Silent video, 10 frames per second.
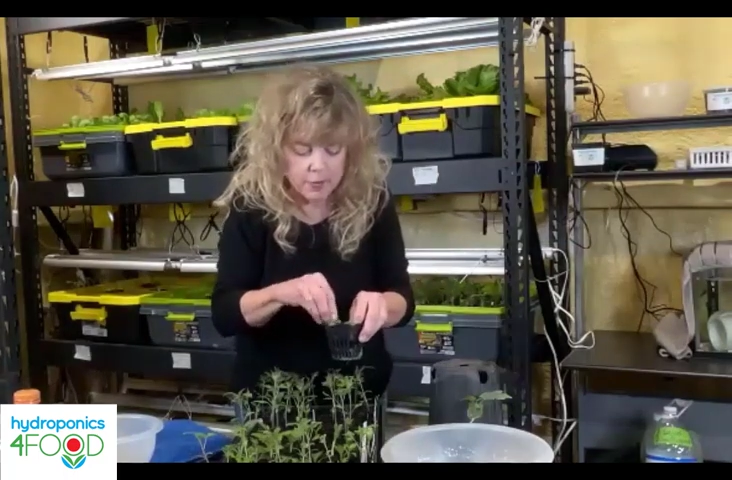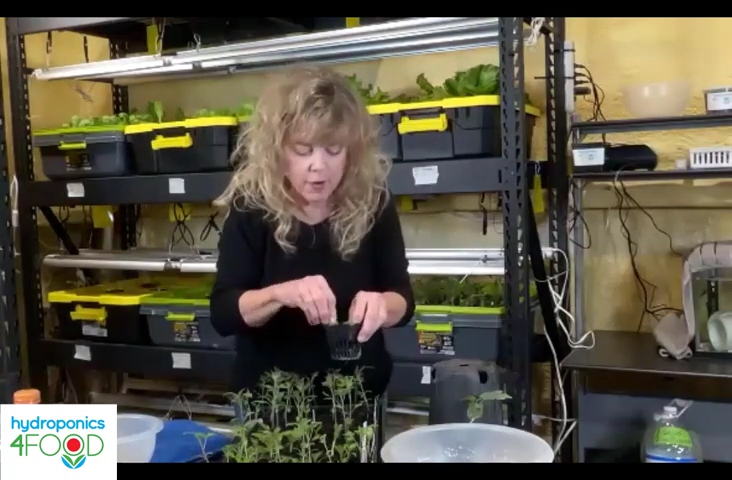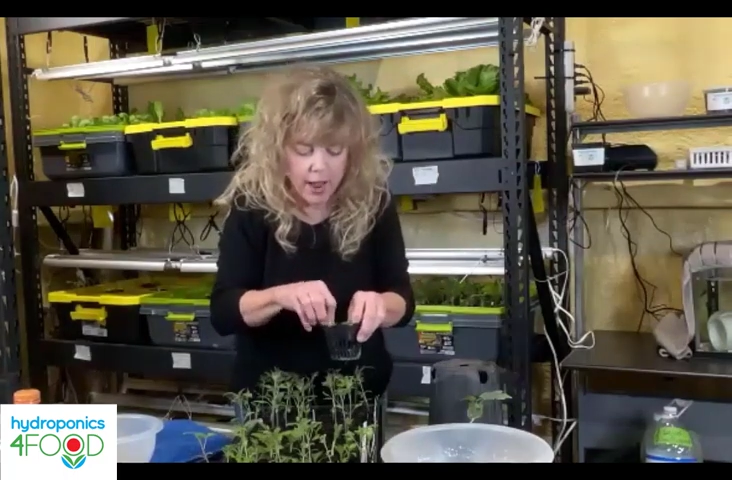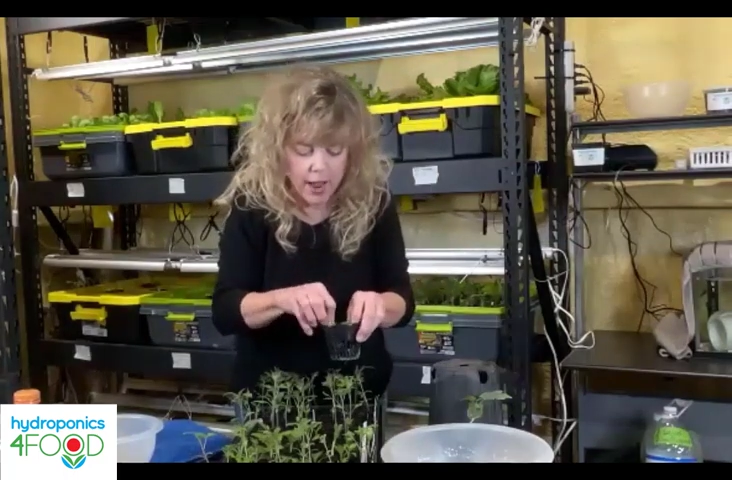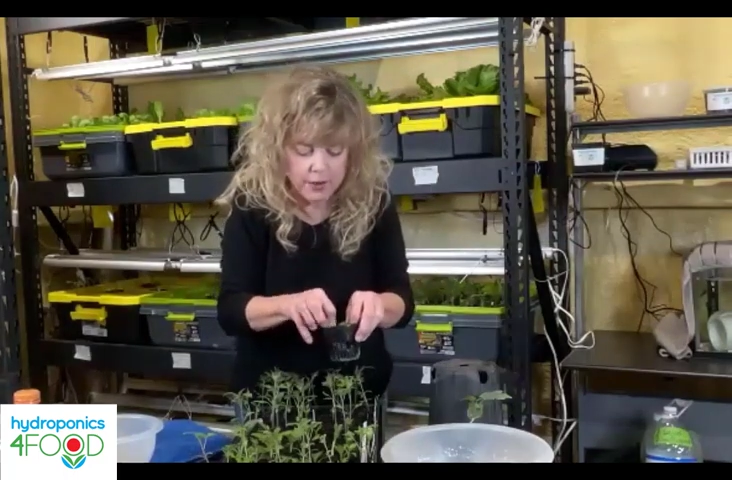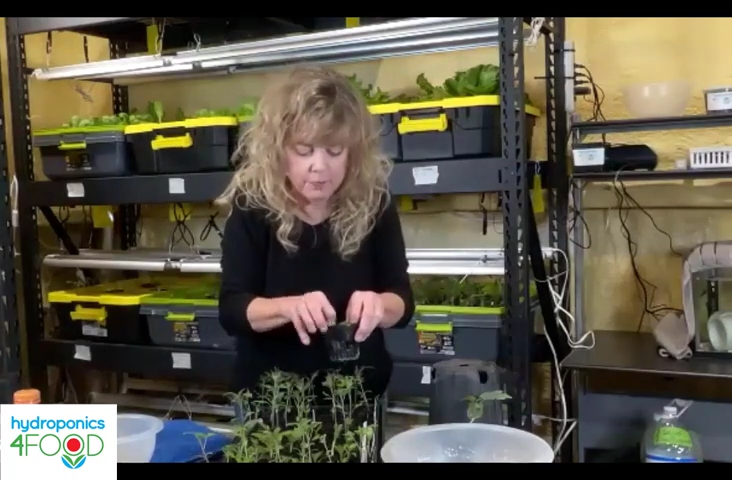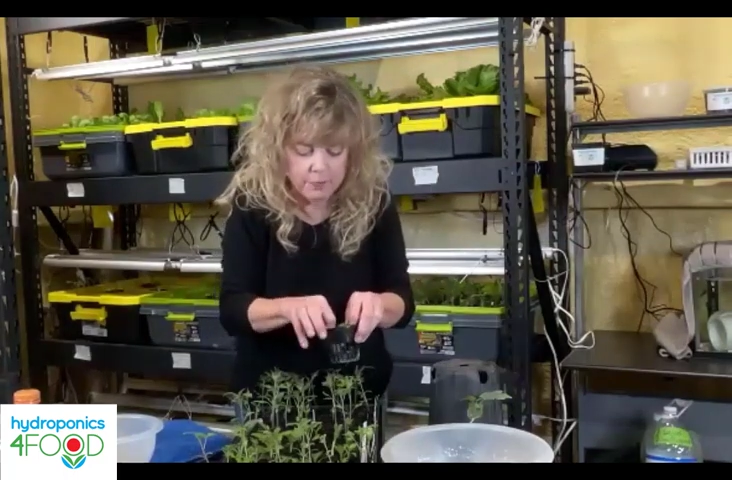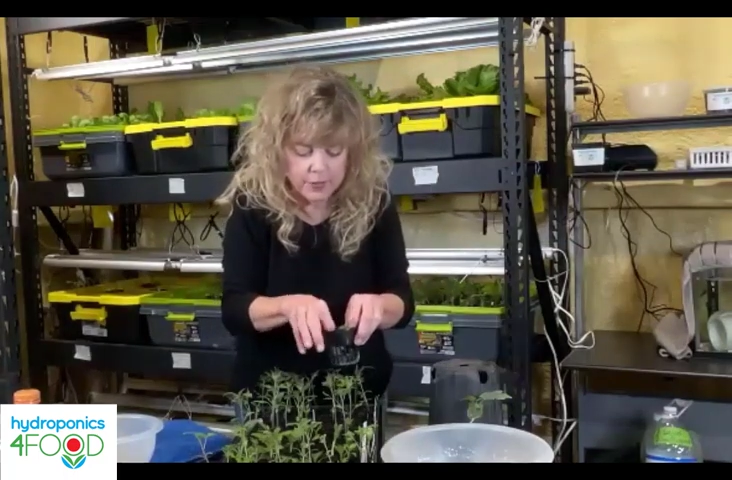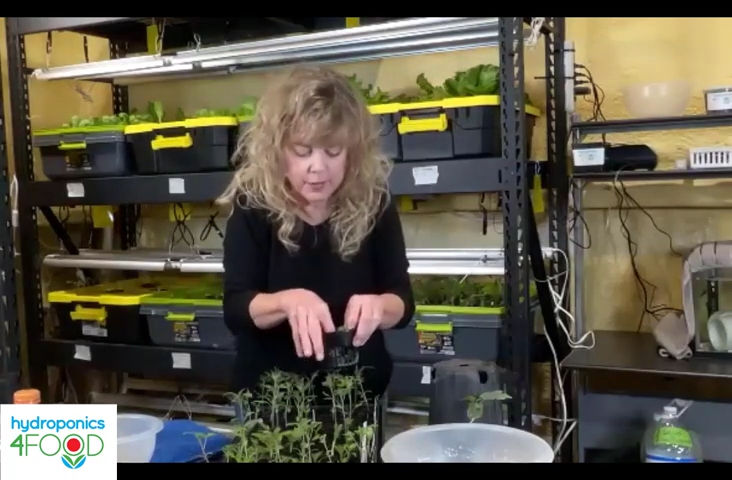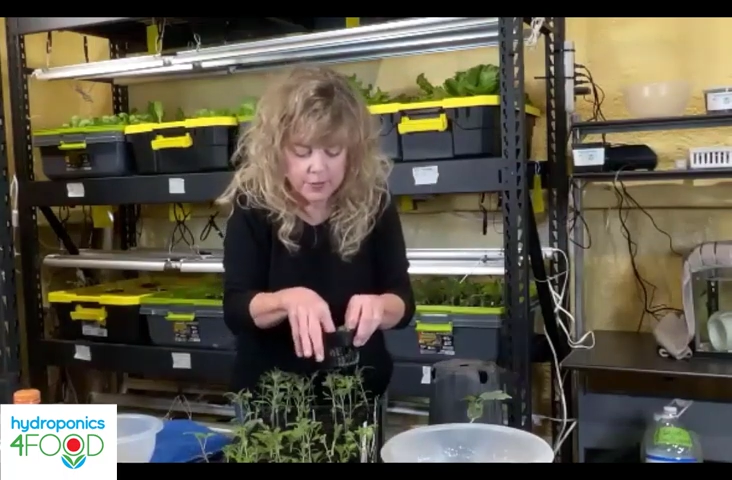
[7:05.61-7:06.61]
So I
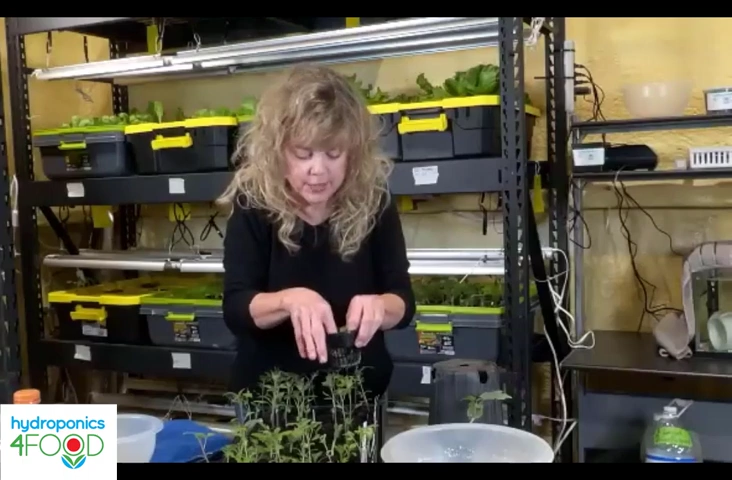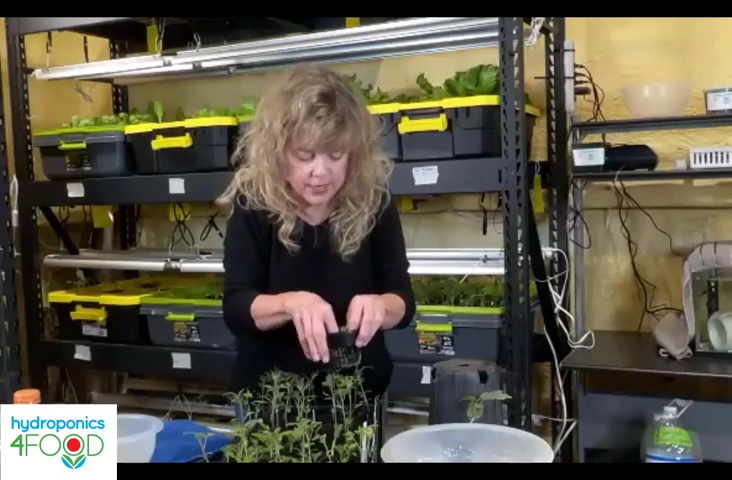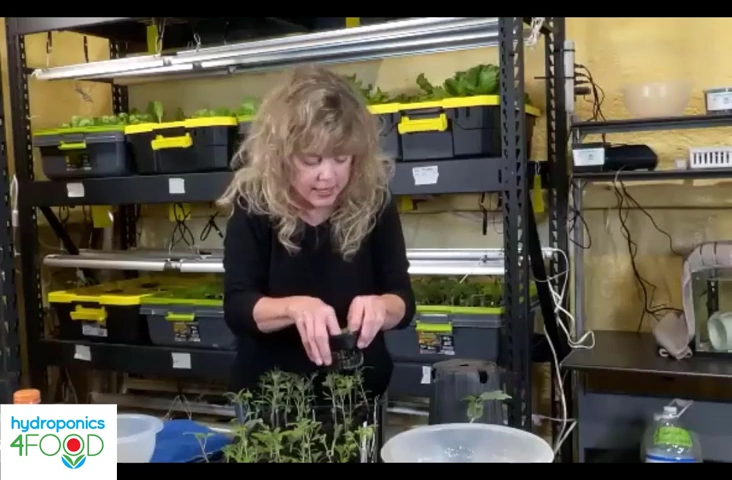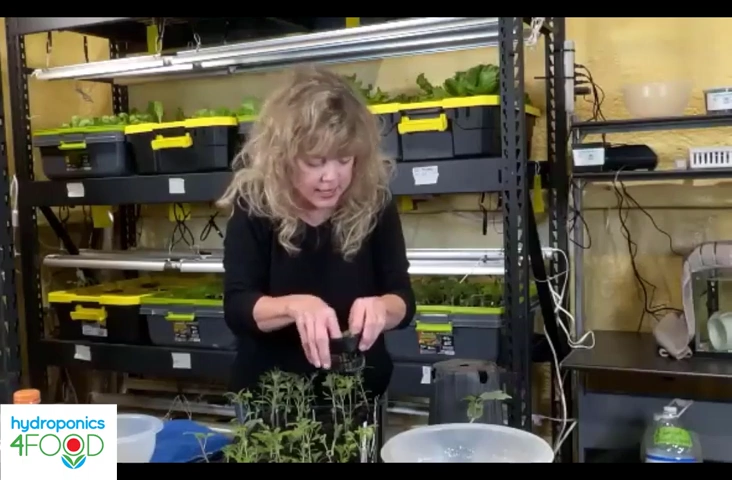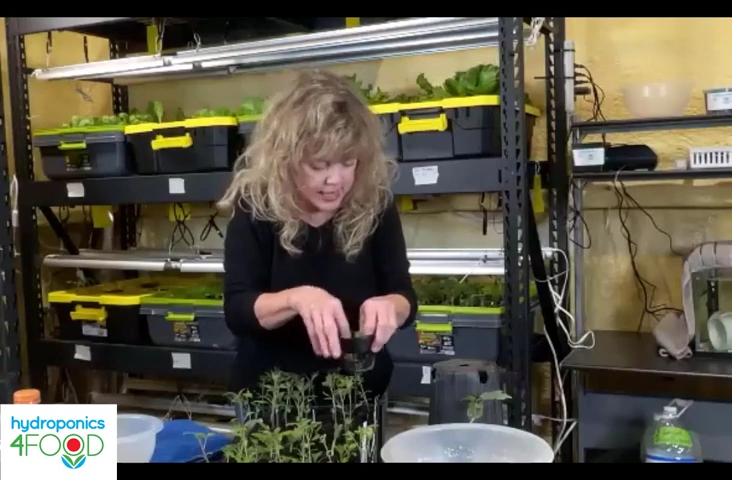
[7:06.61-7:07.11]
put those in